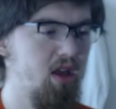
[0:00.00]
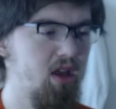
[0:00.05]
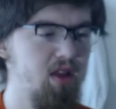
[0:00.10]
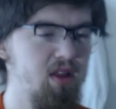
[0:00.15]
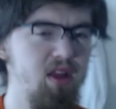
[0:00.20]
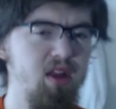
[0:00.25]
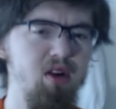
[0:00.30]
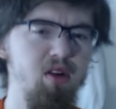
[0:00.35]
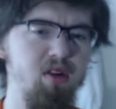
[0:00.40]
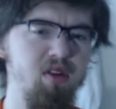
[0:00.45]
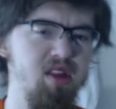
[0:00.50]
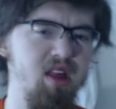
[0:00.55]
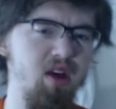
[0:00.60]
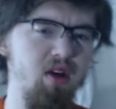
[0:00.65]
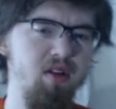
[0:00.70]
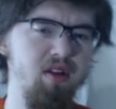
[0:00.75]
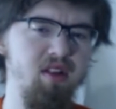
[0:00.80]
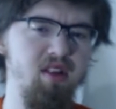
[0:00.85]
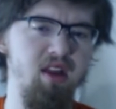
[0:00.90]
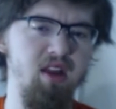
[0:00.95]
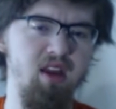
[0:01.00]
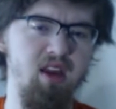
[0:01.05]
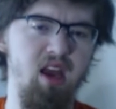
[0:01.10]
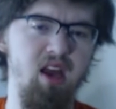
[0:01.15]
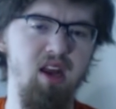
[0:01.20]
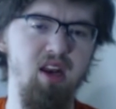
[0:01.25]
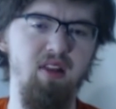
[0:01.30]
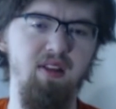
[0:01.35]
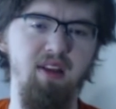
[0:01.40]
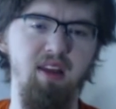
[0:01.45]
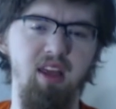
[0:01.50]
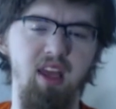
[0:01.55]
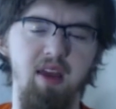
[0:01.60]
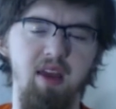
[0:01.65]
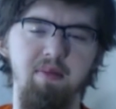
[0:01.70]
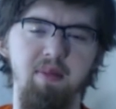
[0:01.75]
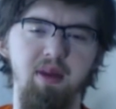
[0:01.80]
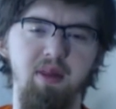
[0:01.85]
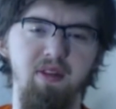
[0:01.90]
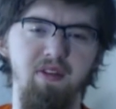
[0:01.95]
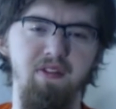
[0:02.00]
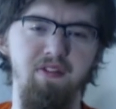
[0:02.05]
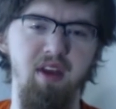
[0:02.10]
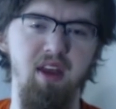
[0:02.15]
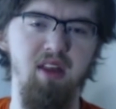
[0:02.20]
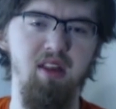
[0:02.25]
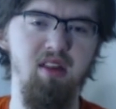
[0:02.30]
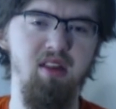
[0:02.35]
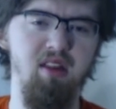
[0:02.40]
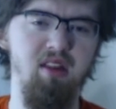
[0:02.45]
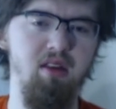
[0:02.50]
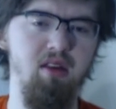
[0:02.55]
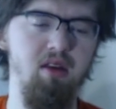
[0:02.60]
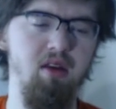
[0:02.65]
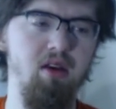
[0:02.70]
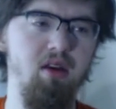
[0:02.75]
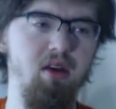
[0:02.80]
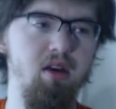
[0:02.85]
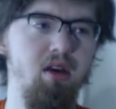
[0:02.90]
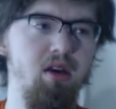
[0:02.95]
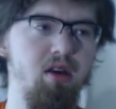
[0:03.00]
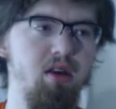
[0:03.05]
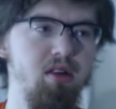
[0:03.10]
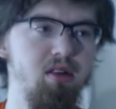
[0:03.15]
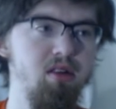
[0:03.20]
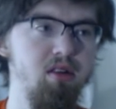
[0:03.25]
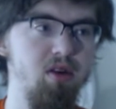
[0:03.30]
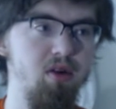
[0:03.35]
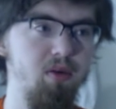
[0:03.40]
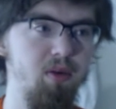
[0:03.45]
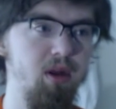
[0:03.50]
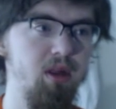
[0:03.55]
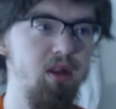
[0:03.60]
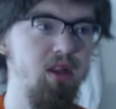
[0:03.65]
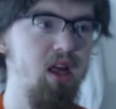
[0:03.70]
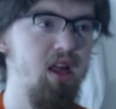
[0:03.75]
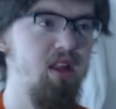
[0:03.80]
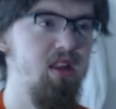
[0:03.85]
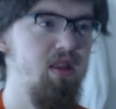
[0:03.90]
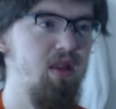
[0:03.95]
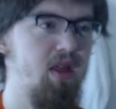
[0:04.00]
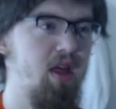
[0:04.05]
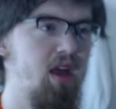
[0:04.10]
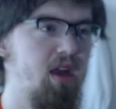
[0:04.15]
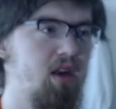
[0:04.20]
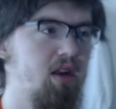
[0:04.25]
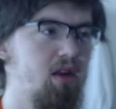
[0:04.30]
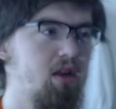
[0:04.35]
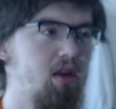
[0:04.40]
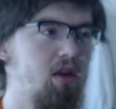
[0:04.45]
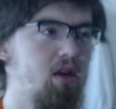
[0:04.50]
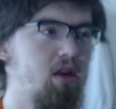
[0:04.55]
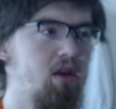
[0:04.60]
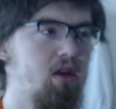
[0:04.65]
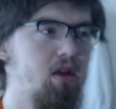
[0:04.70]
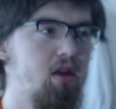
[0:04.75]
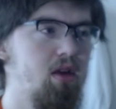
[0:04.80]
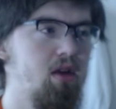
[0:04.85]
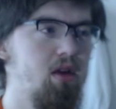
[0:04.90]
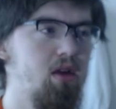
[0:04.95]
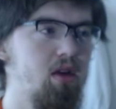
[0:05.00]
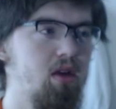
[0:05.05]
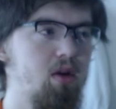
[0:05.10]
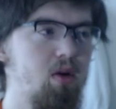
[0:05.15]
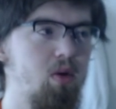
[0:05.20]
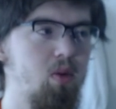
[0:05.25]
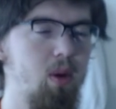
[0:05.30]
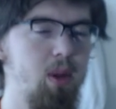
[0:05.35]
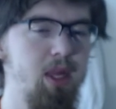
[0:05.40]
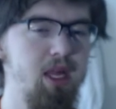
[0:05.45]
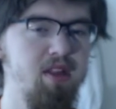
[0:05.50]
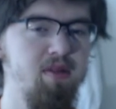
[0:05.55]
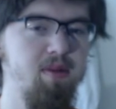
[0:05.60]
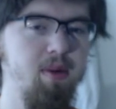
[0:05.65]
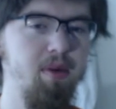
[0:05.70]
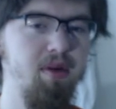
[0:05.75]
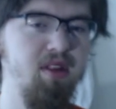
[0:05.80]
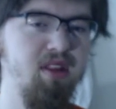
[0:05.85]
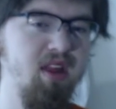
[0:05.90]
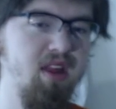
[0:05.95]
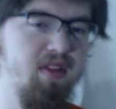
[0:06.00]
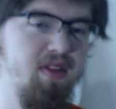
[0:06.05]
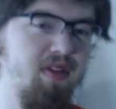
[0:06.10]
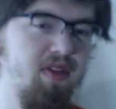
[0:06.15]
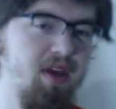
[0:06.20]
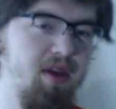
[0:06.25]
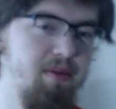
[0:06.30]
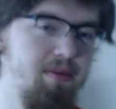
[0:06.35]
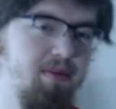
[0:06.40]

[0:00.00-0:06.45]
The end of sale is that it kind of like hit me in the face to realize that when these people said that